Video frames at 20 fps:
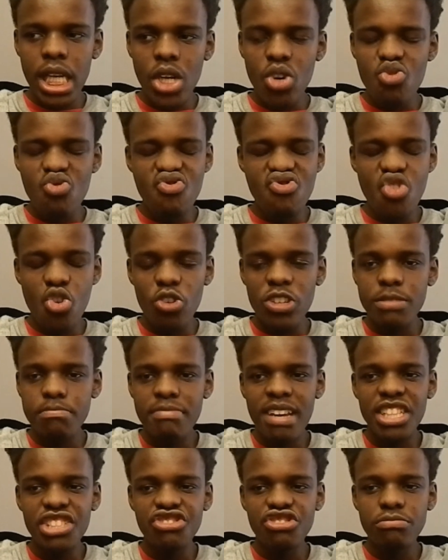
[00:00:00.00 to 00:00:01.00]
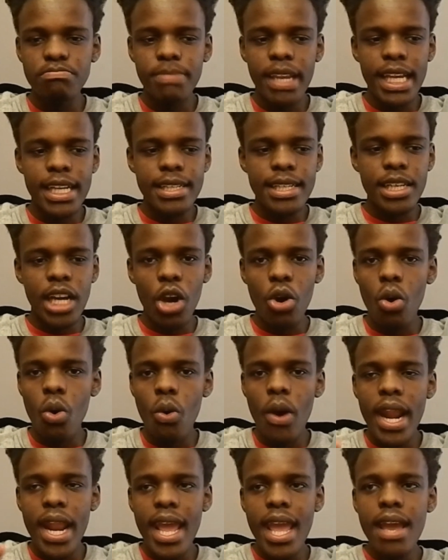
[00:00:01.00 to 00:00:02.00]
who knows, masturbate or
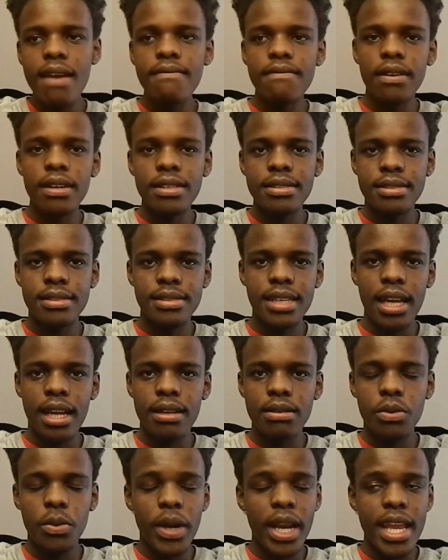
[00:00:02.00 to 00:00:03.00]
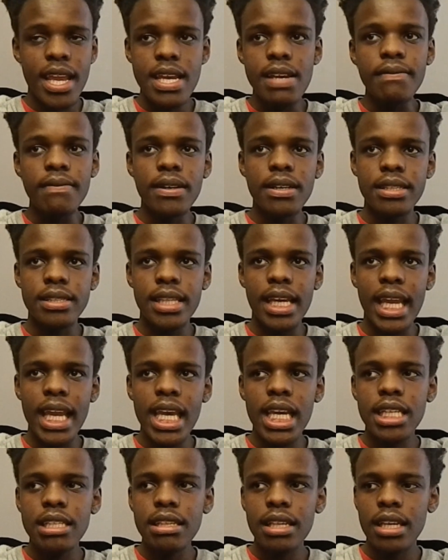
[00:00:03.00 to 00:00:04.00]
whatever the
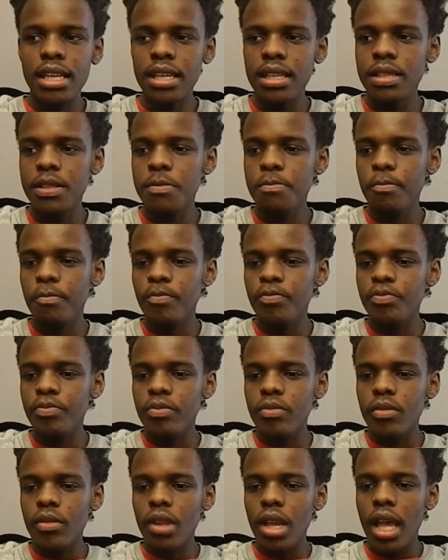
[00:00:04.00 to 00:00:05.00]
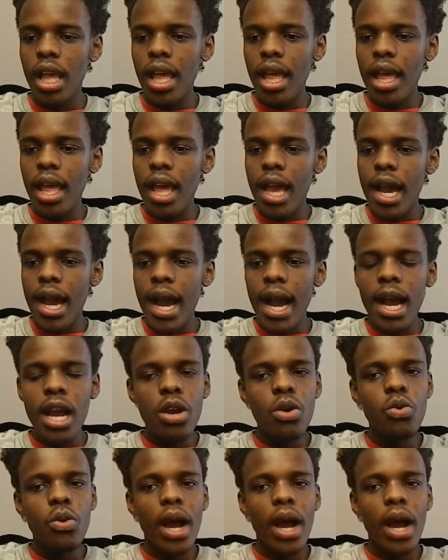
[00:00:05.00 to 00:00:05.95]
case is, I